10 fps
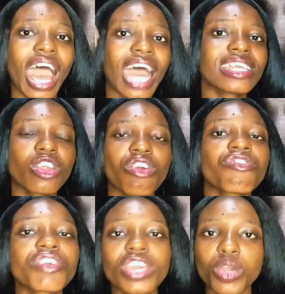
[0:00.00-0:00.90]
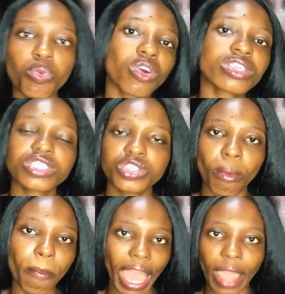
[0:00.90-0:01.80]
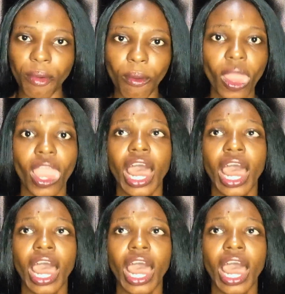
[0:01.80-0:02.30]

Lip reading: Had a lot of keywords in your bio,